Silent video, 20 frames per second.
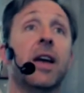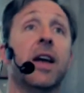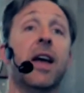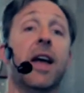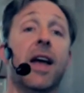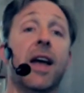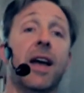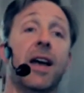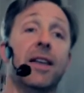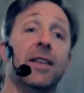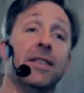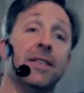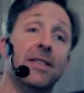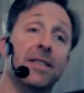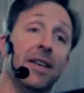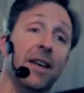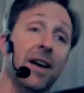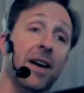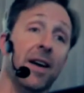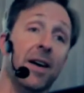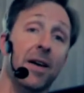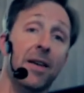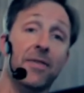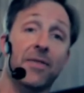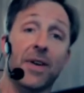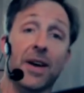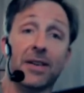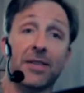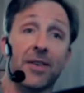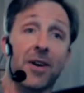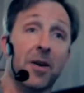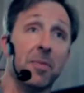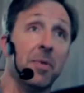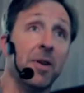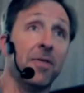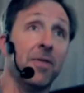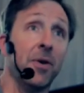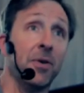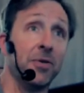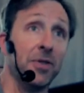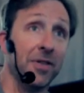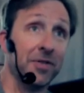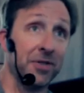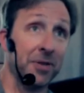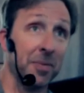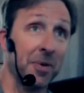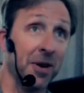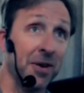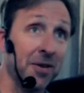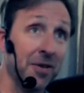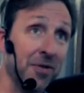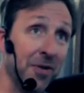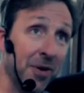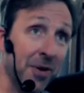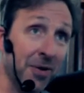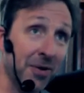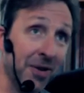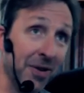And in fact, on my phone, do you have something on your phone?